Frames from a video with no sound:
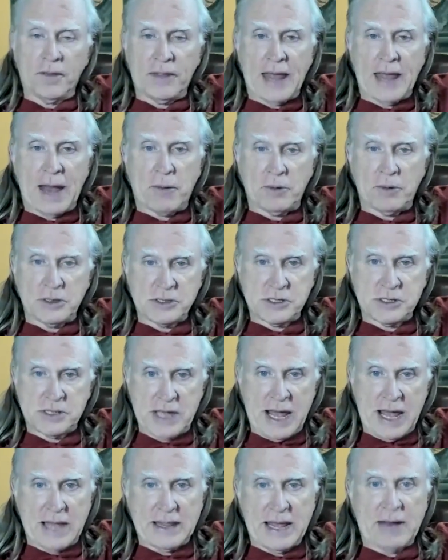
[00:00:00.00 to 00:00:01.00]
that was
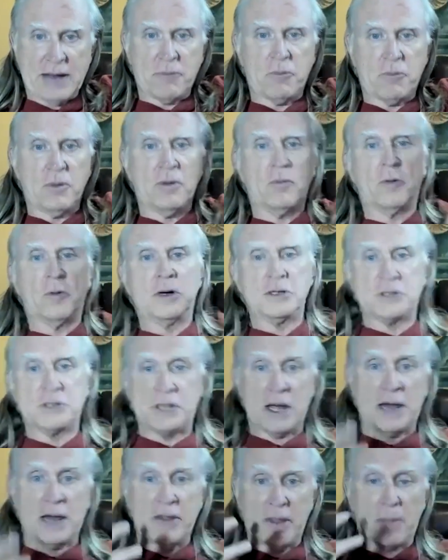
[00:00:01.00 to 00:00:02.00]
that that was
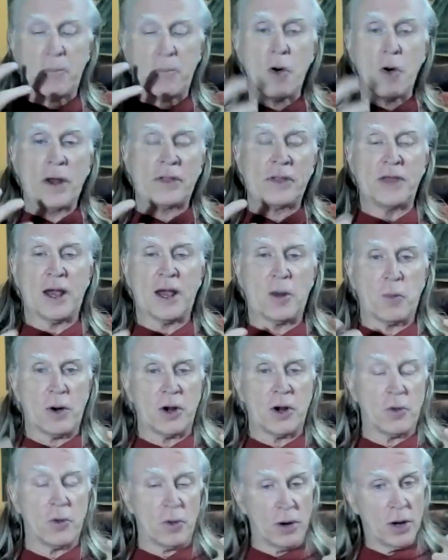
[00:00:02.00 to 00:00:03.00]
the the point there where
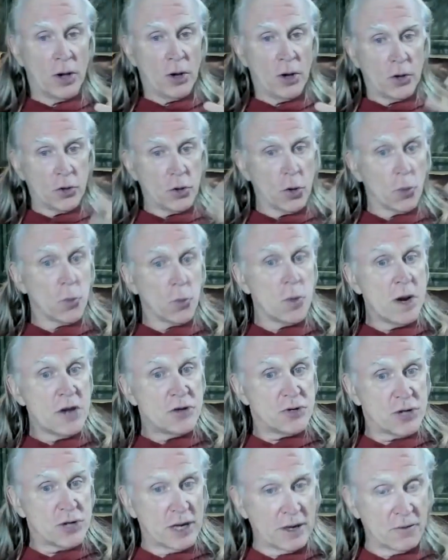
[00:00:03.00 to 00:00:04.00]
you're you're
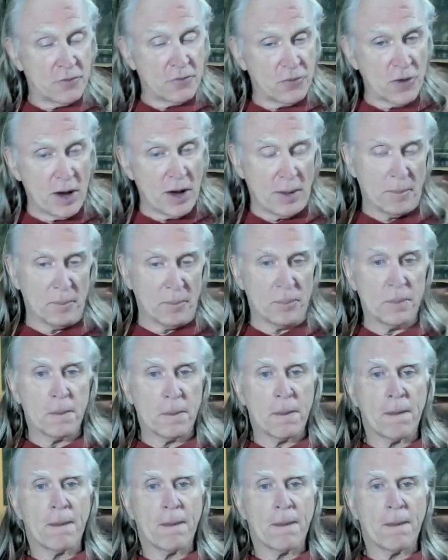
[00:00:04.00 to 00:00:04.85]
reaching from.